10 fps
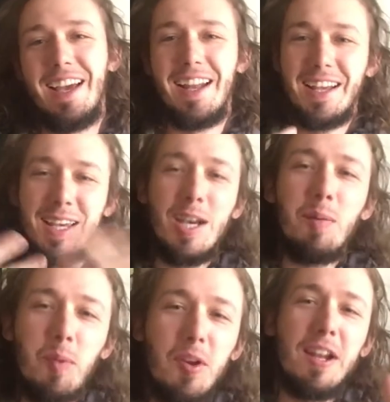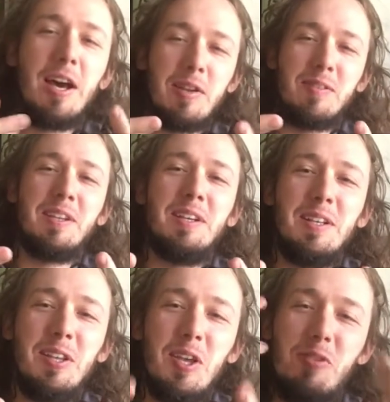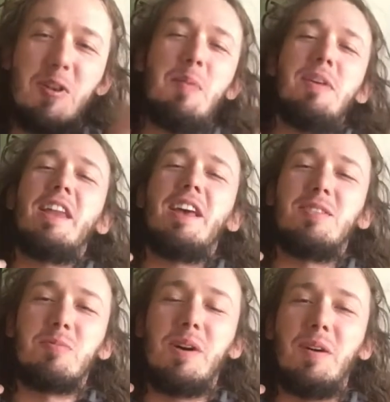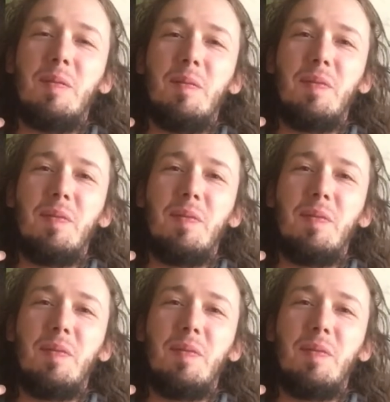And I can't help you get out of it if I'm in it as well.